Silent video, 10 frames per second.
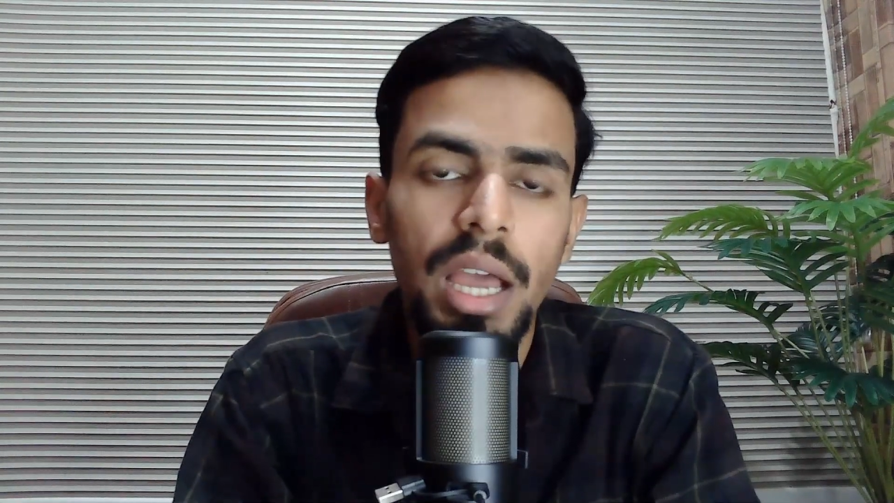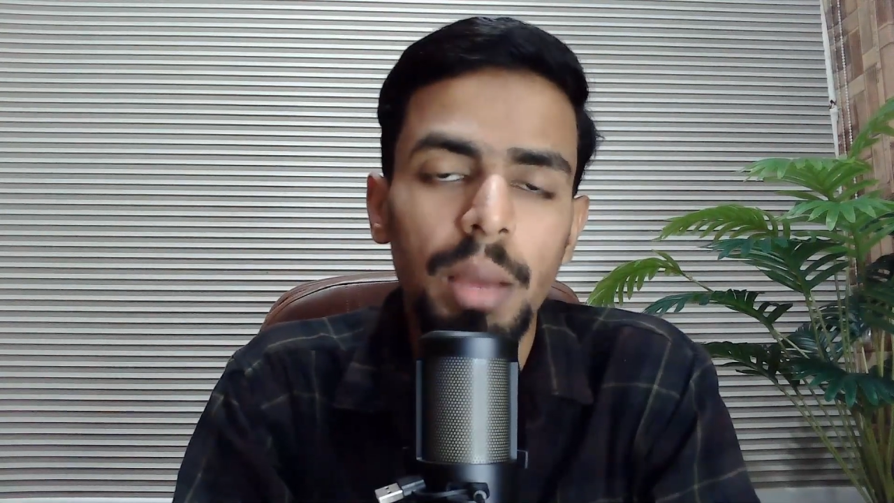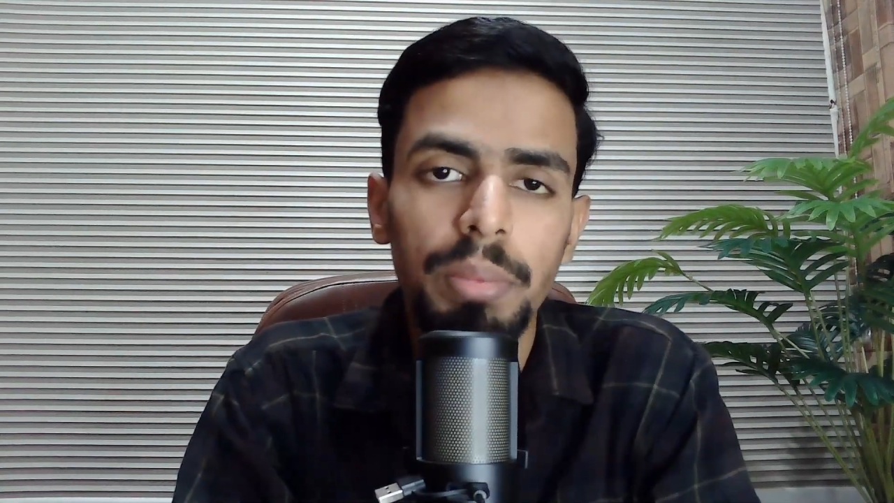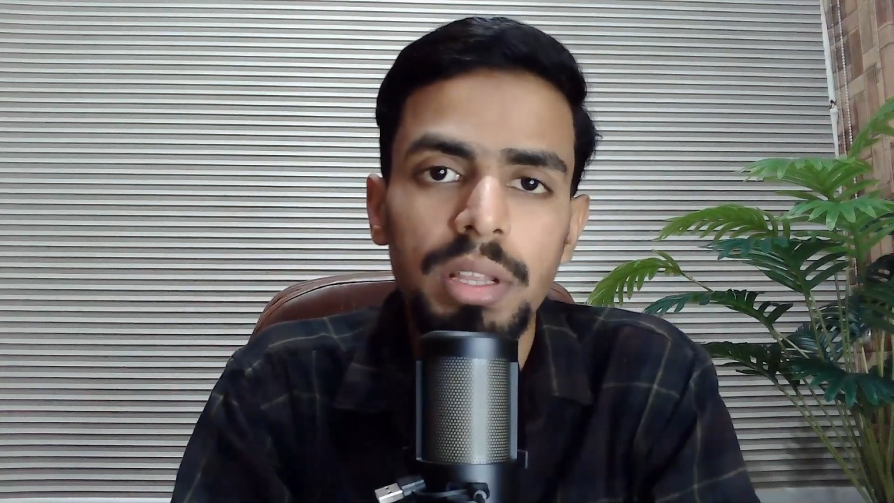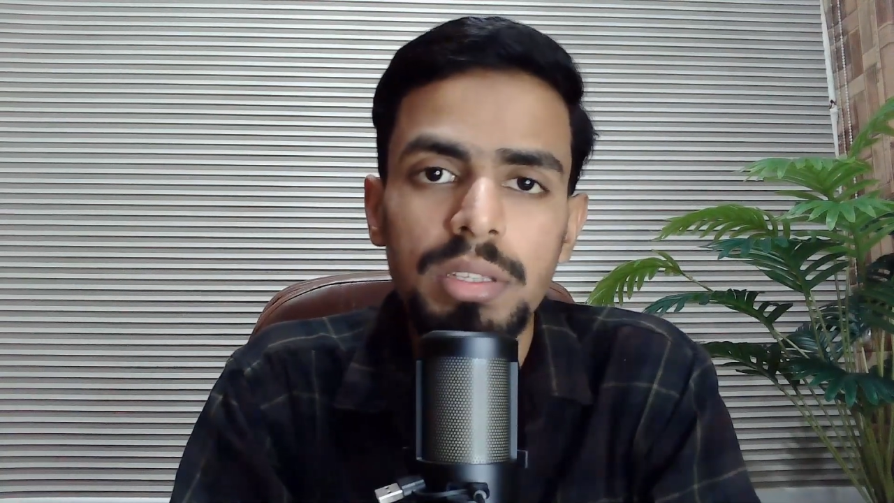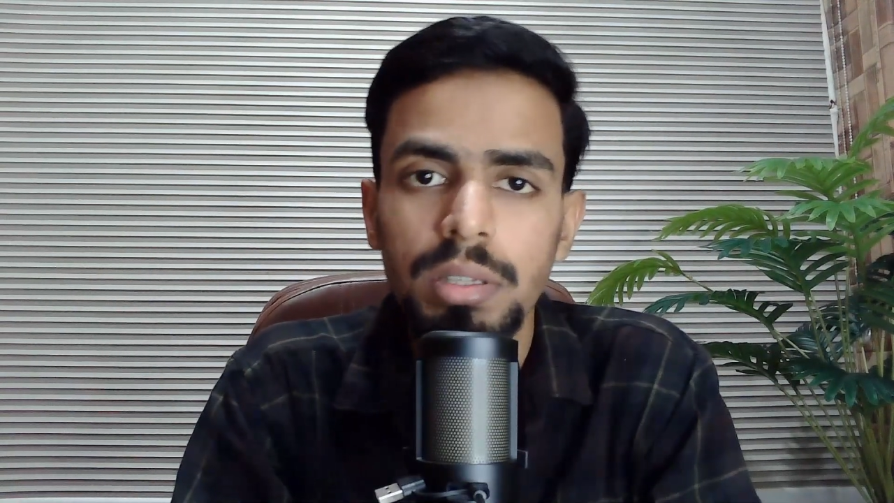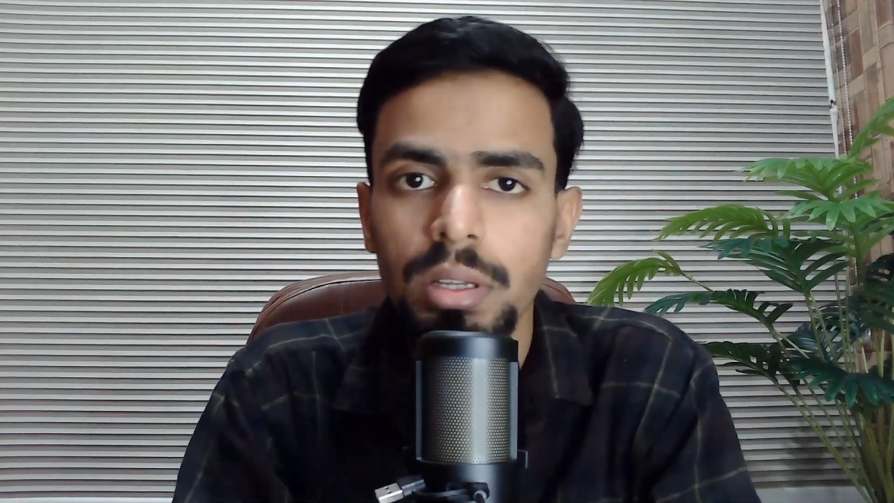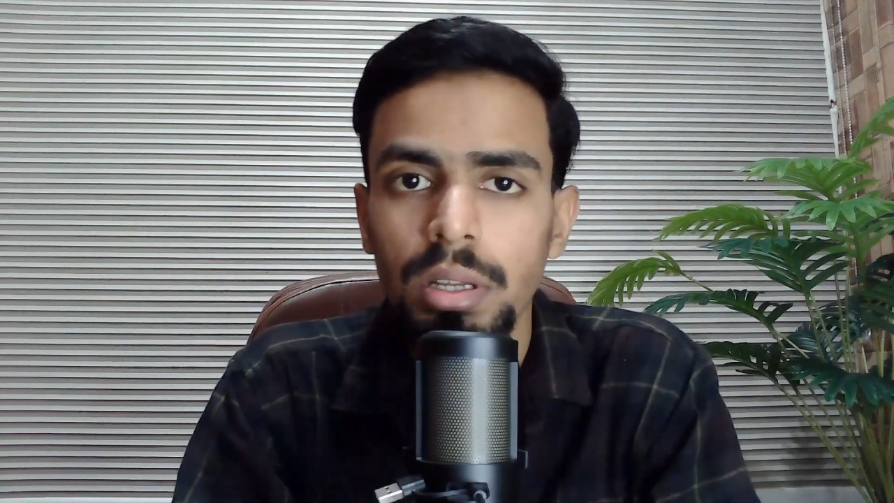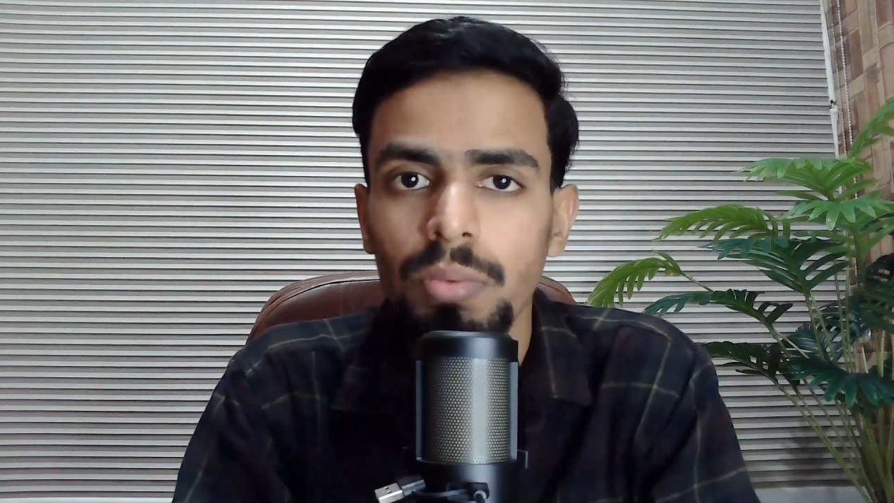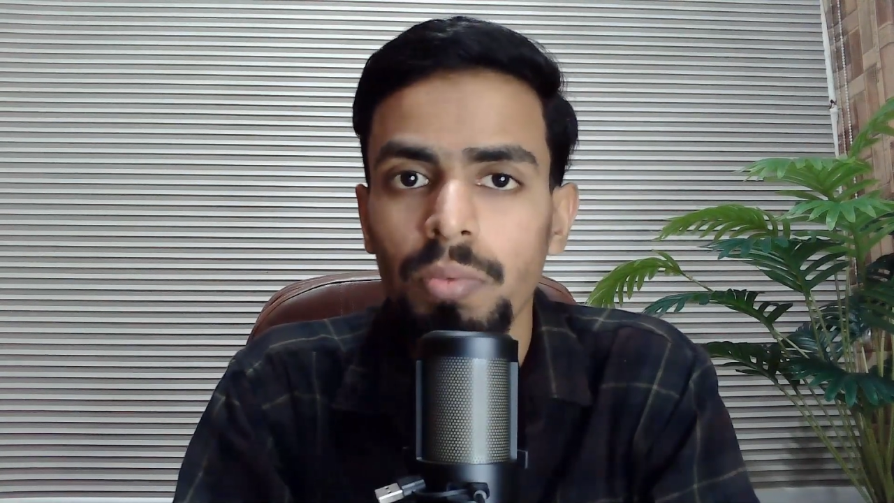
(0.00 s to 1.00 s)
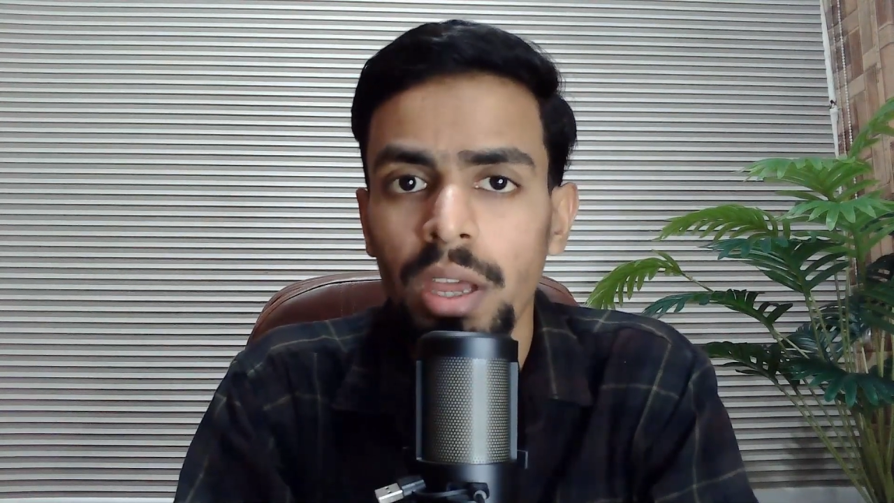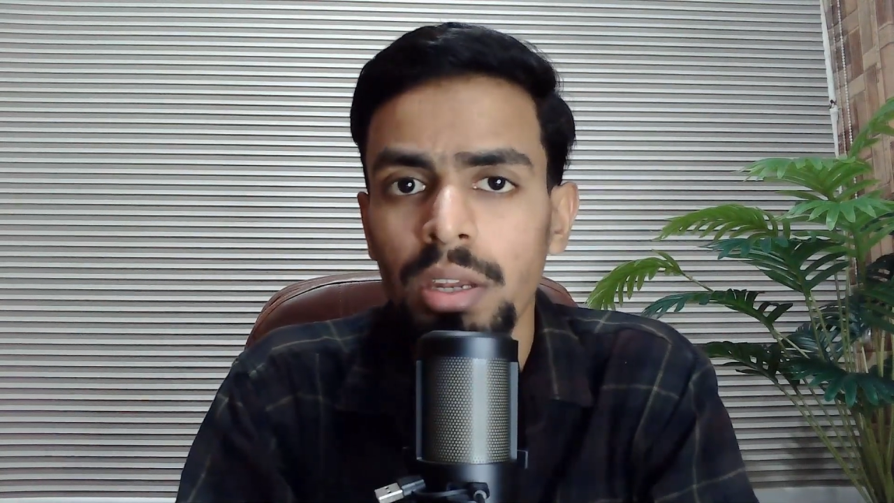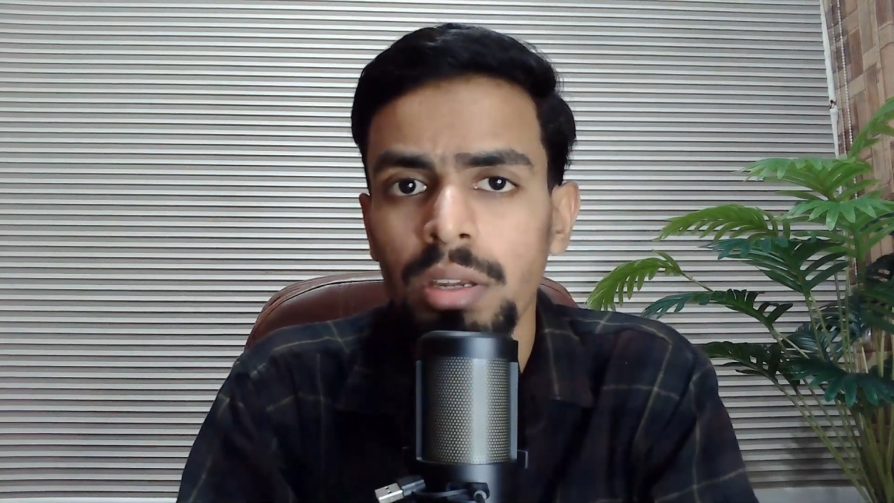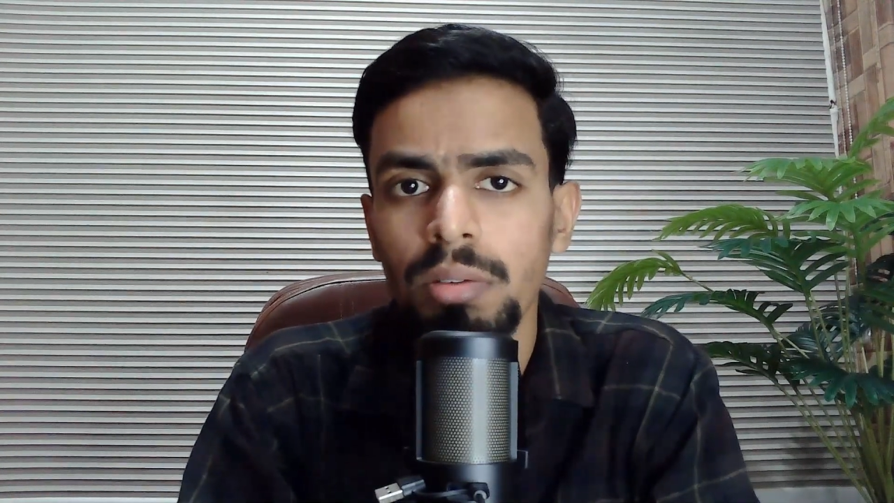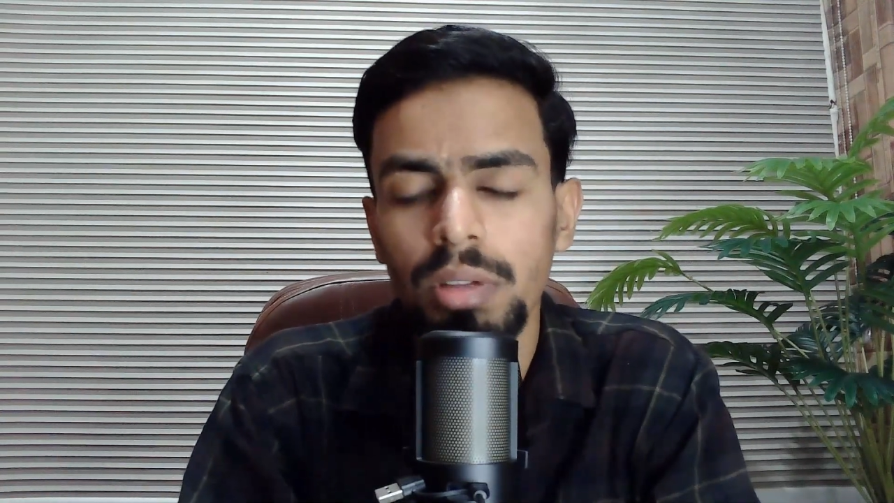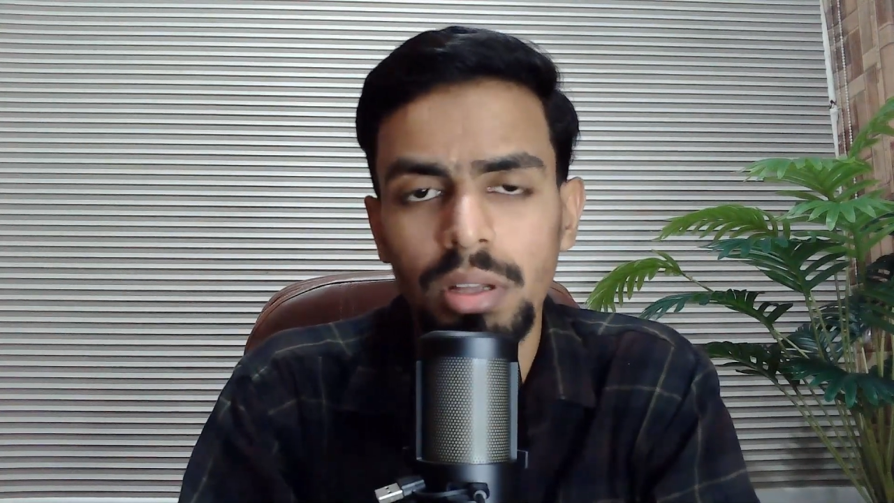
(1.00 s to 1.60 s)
happens when